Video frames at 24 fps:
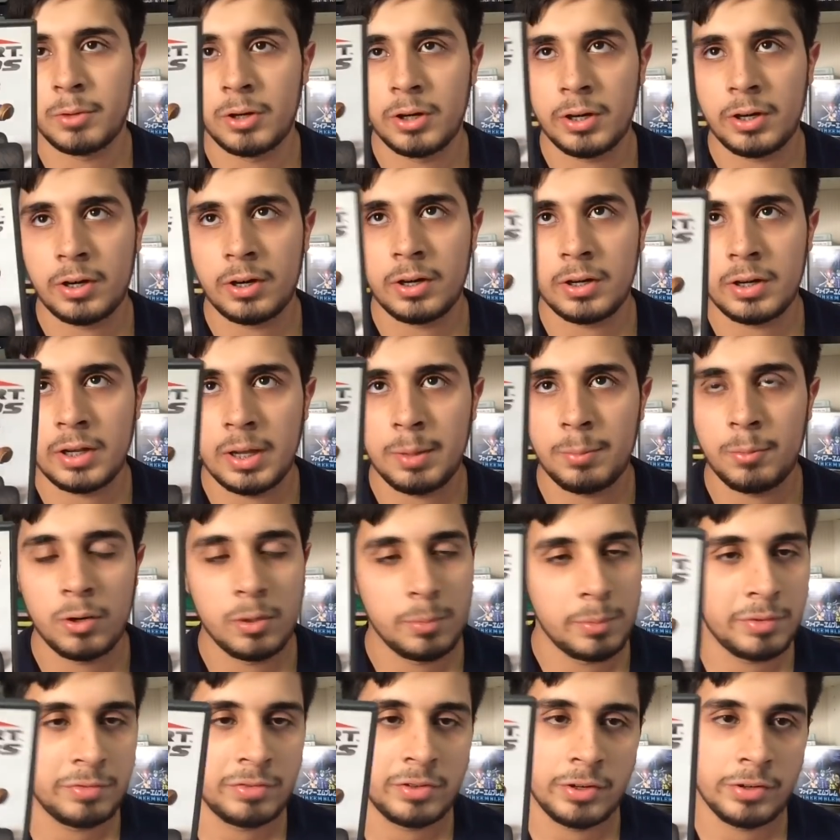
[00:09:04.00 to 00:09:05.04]
Mario Kart game, or
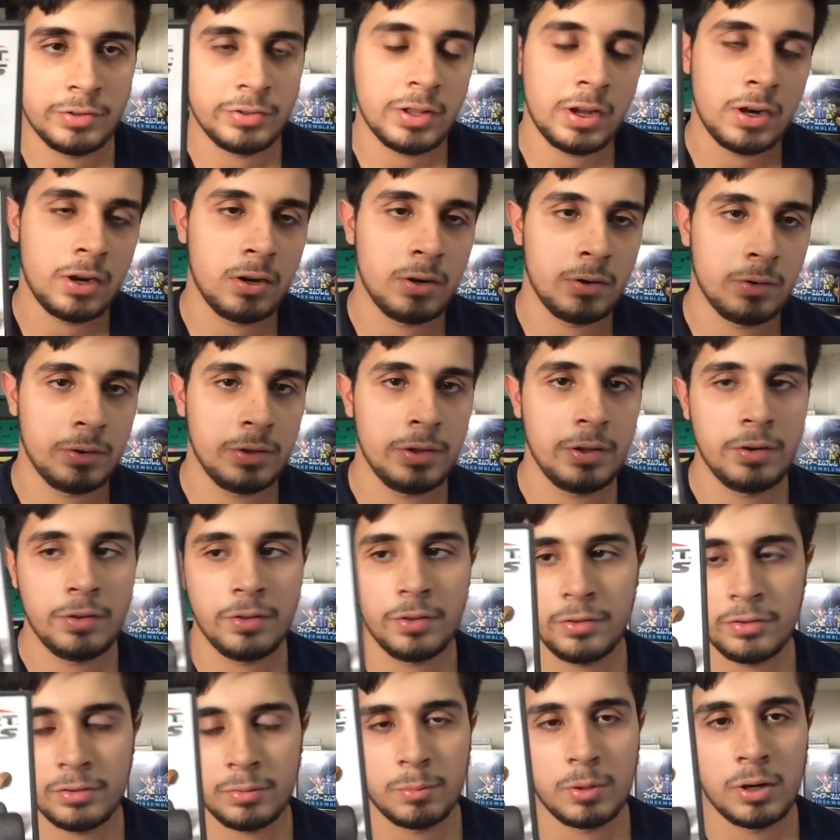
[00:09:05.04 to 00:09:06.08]
my first, I don't know. Either
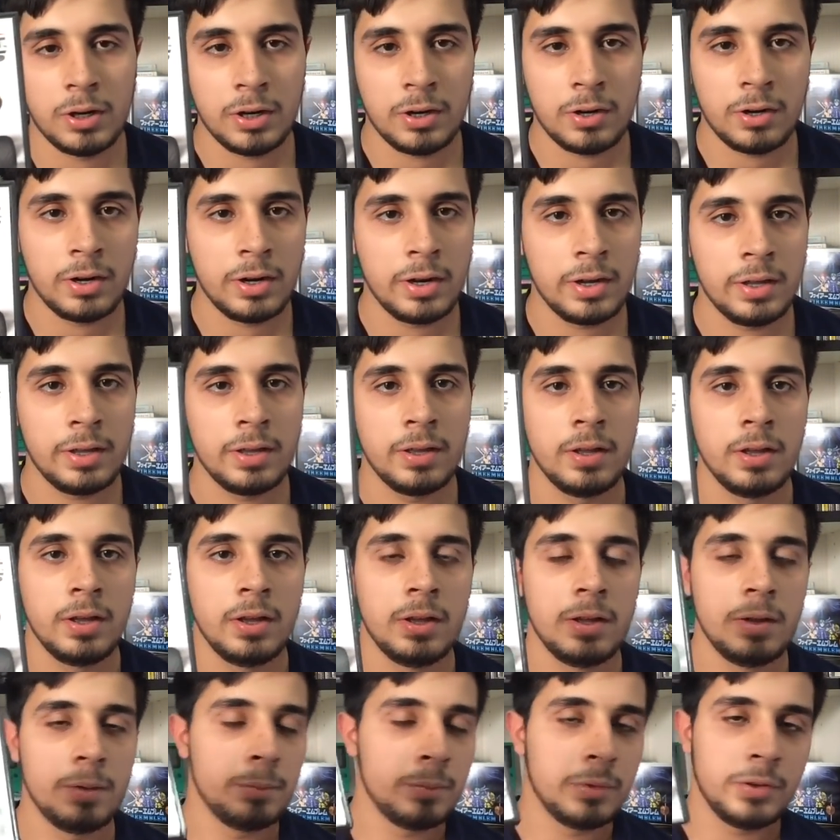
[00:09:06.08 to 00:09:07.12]
this or Mario Kart 8.
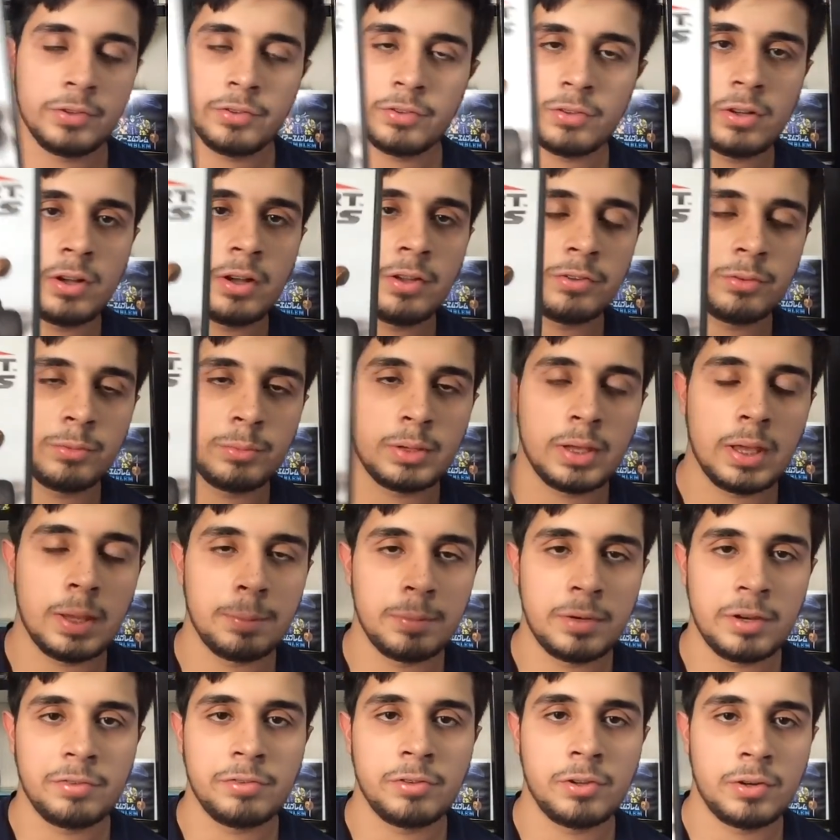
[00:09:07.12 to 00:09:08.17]
But this is an awesome game.
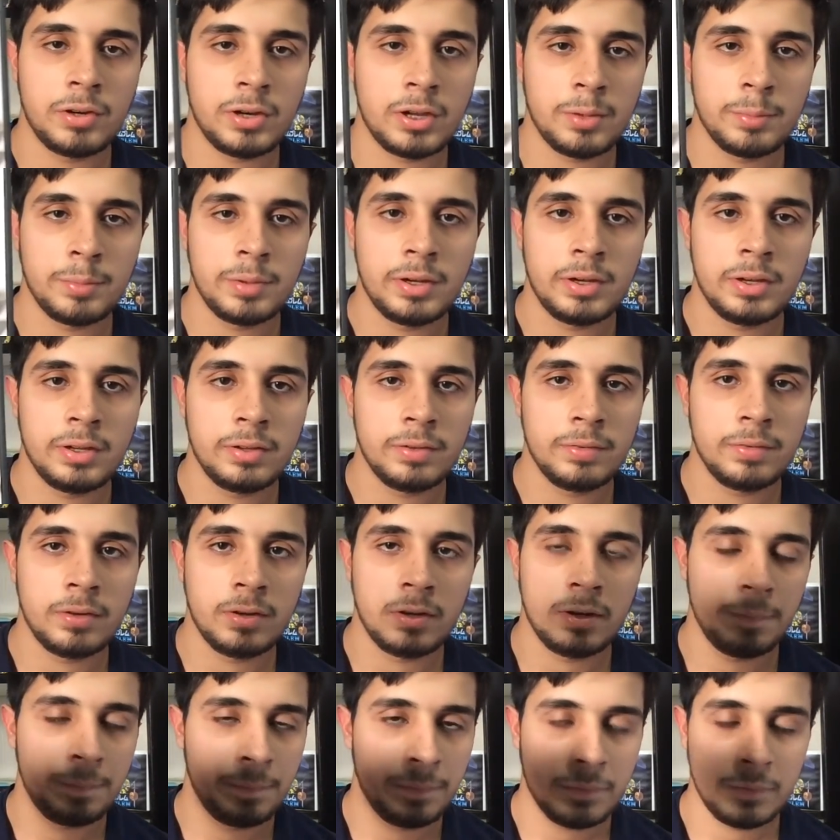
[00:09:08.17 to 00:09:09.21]
Definitely recommend it.
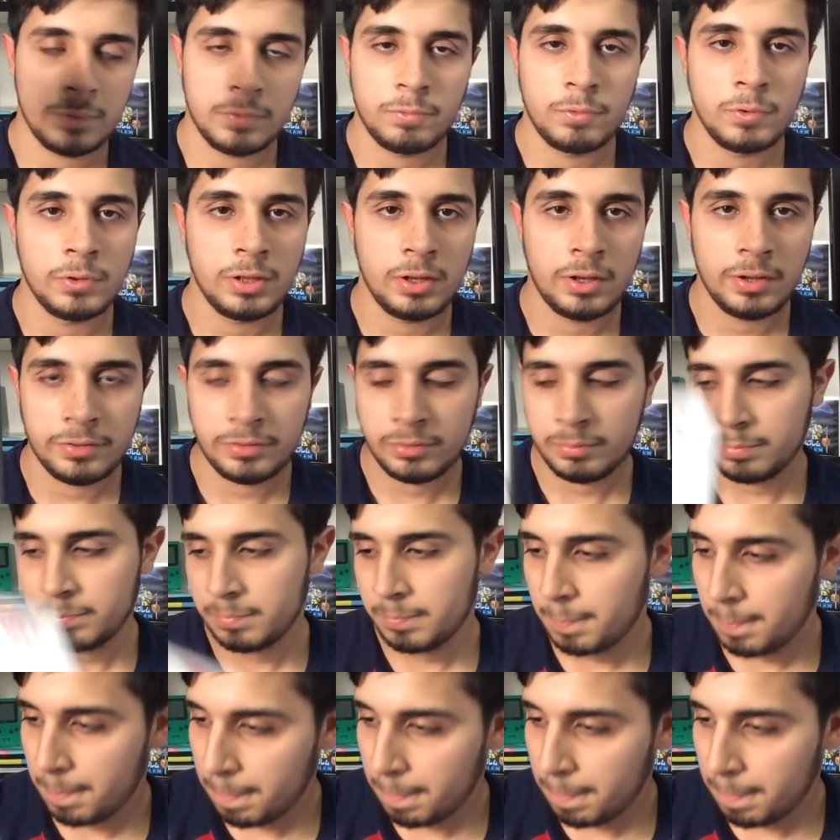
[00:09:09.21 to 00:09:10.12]
Really awesome.